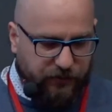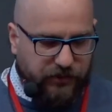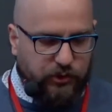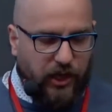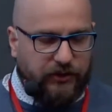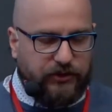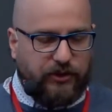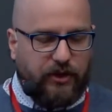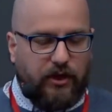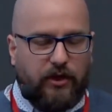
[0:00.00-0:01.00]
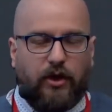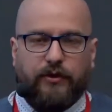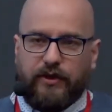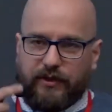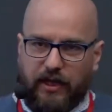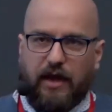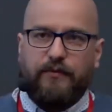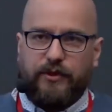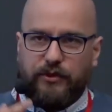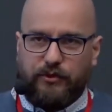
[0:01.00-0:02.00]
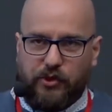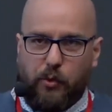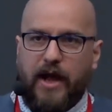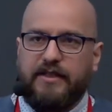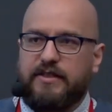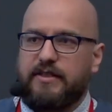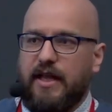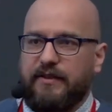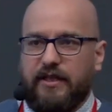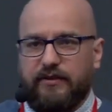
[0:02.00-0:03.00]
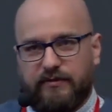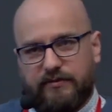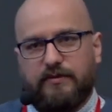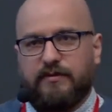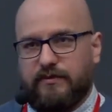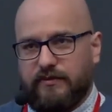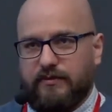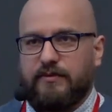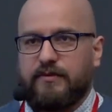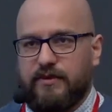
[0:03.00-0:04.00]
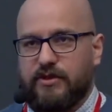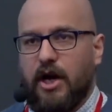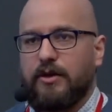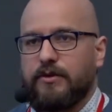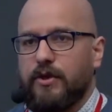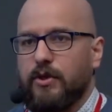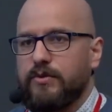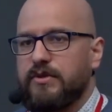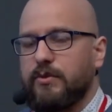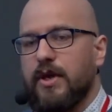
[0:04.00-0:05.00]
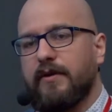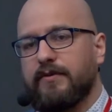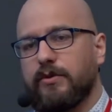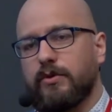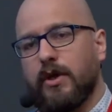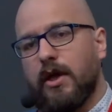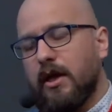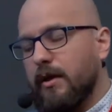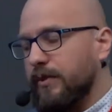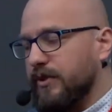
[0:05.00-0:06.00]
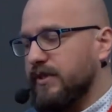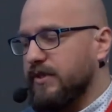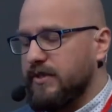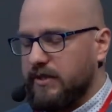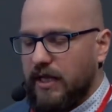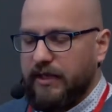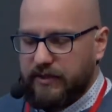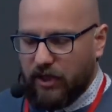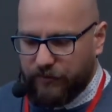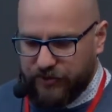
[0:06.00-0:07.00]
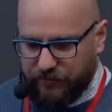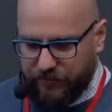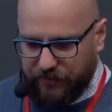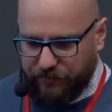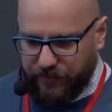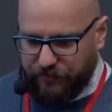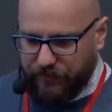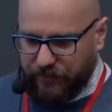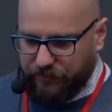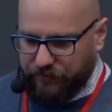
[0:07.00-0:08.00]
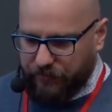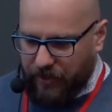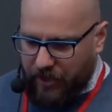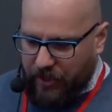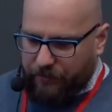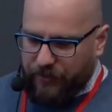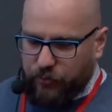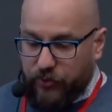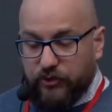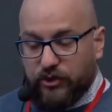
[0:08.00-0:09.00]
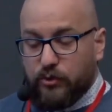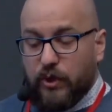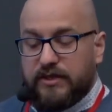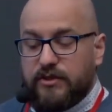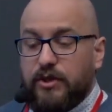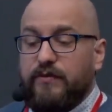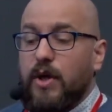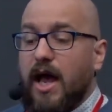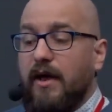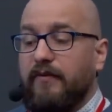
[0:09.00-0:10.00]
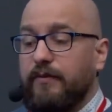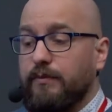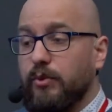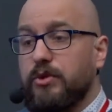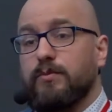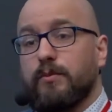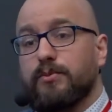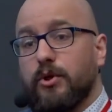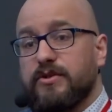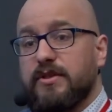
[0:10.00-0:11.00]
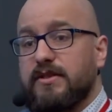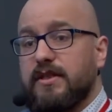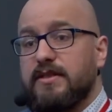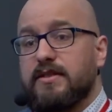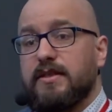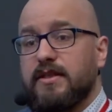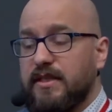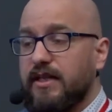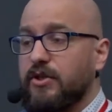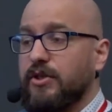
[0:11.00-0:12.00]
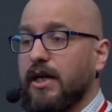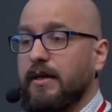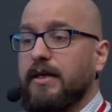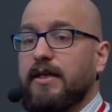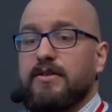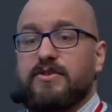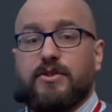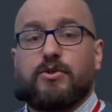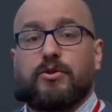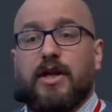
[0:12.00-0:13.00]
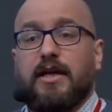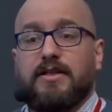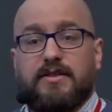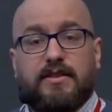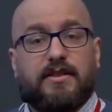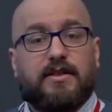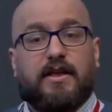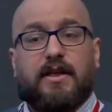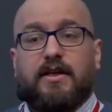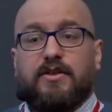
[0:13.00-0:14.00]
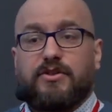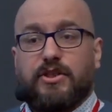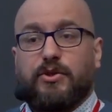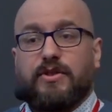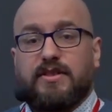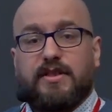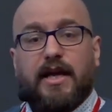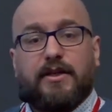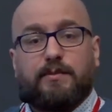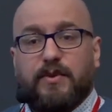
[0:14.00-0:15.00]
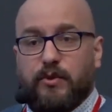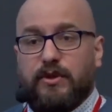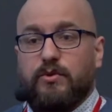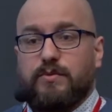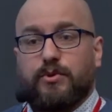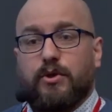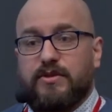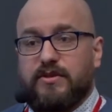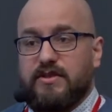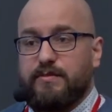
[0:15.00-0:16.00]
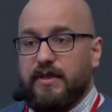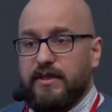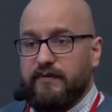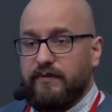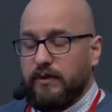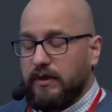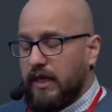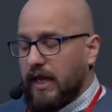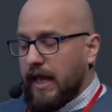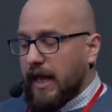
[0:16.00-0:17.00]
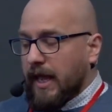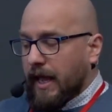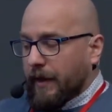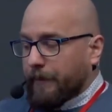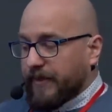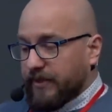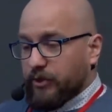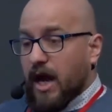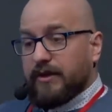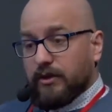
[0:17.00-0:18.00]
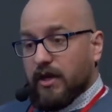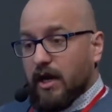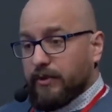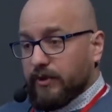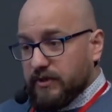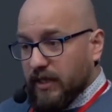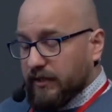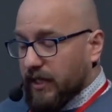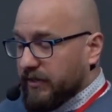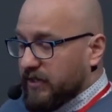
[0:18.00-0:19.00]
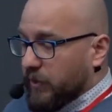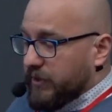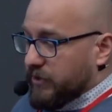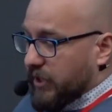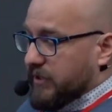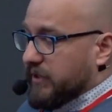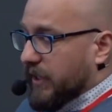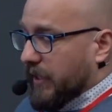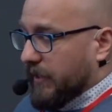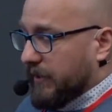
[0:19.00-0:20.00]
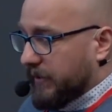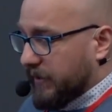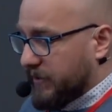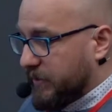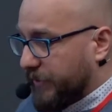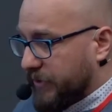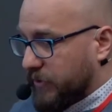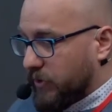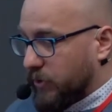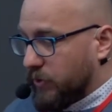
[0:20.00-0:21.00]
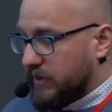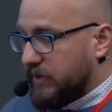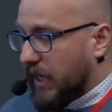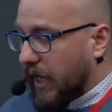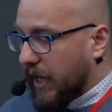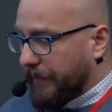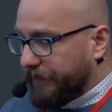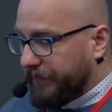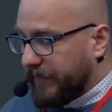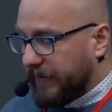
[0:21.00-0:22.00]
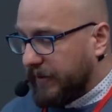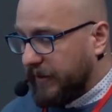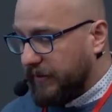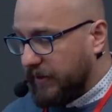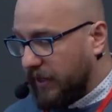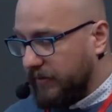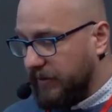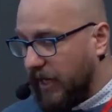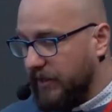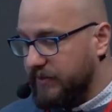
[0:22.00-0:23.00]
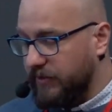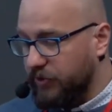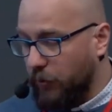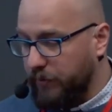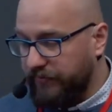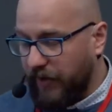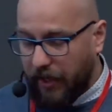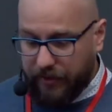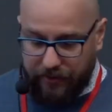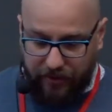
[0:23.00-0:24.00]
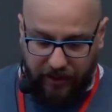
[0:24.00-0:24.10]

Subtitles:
from scratch on every request and then discard those, so you have to persist that object between the requests, or if you have multiple processes, it's not gonna synchronize the circuit state between those processes by default. But there are other libraries like that. This one is just the simplest to use. The guys at Shopify,